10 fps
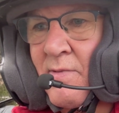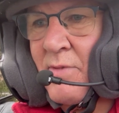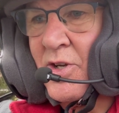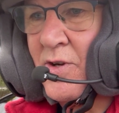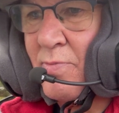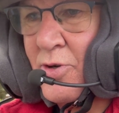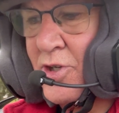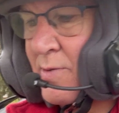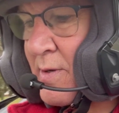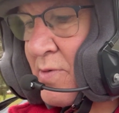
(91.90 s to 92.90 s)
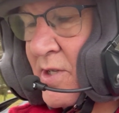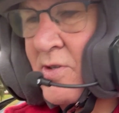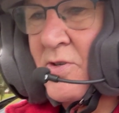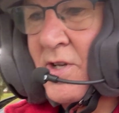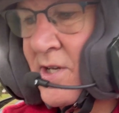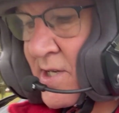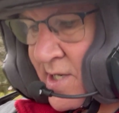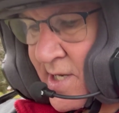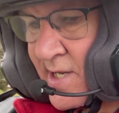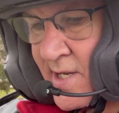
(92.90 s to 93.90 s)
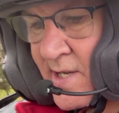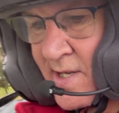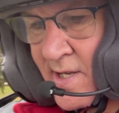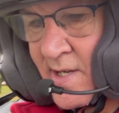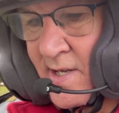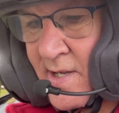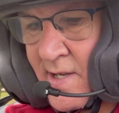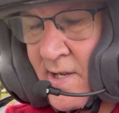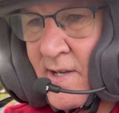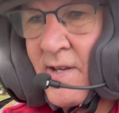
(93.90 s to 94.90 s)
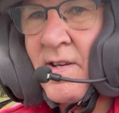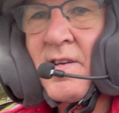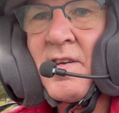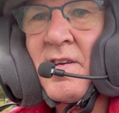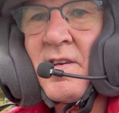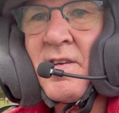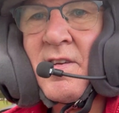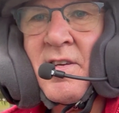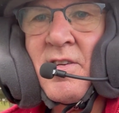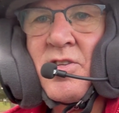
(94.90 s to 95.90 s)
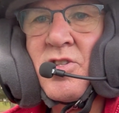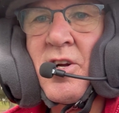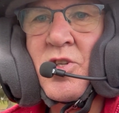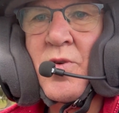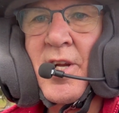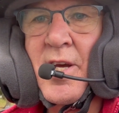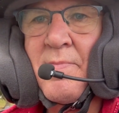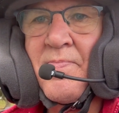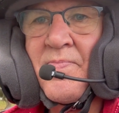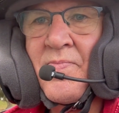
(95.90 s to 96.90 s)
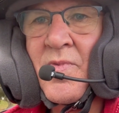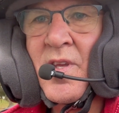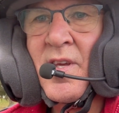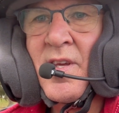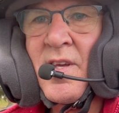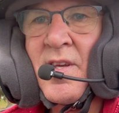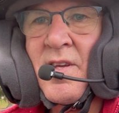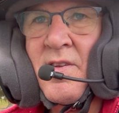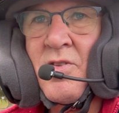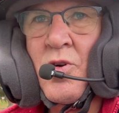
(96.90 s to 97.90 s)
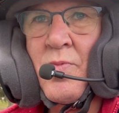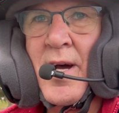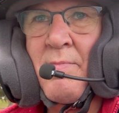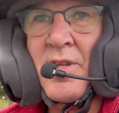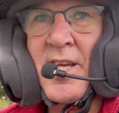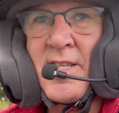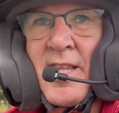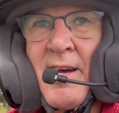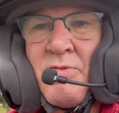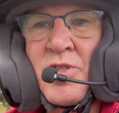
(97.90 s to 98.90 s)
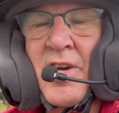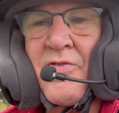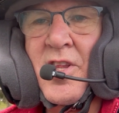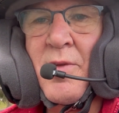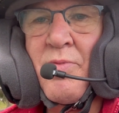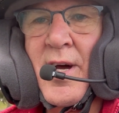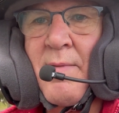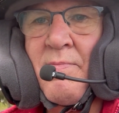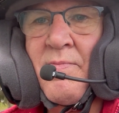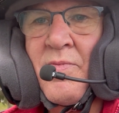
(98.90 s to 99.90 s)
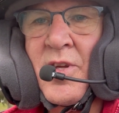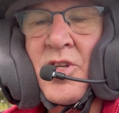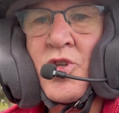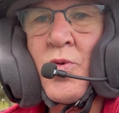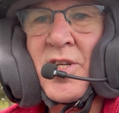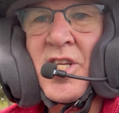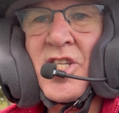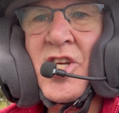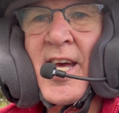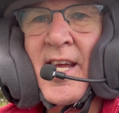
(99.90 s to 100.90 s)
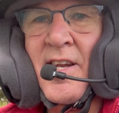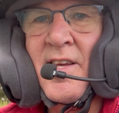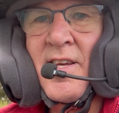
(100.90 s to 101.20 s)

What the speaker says: Make sure I push all my buttons. Starts right up, no problem. But they said that was definitely the problem. In 2010,